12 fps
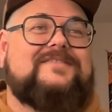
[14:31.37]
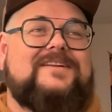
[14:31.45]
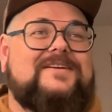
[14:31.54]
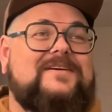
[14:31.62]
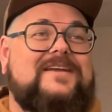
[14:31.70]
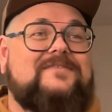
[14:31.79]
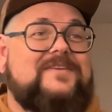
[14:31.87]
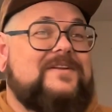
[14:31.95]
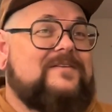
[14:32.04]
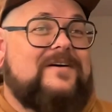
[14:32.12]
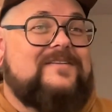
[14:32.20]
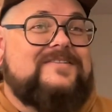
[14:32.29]
If you
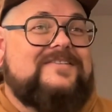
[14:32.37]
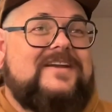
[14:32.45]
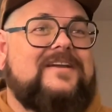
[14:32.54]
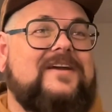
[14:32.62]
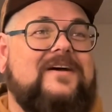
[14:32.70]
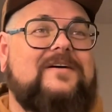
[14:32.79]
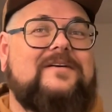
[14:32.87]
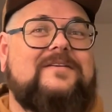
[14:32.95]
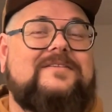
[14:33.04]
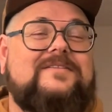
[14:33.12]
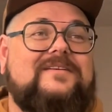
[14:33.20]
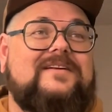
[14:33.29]
don't understand
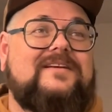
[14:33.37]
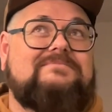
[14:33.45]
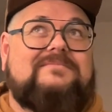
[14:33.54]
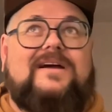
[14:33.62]
code, you're like,